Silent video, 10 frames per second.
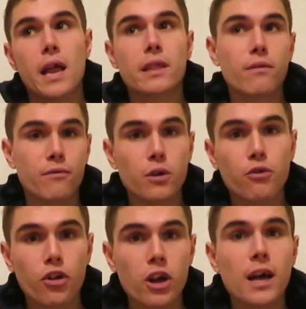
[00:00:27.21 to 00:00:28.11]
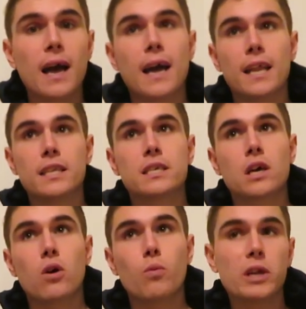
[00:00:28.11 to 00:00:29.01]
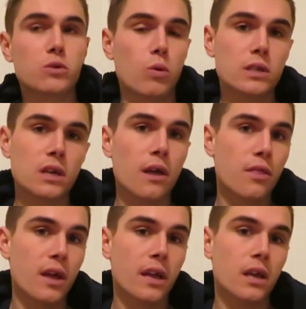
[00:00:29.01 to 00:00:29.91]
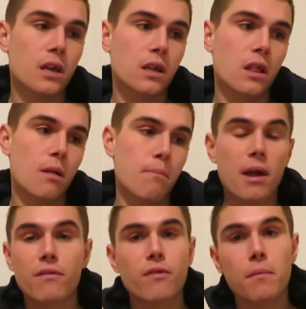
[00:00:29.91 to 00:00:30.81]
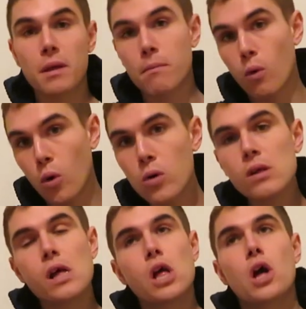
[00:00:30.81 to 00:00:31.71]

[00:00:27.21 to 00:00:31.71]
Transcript: in the future, and which ones I think benefit me more,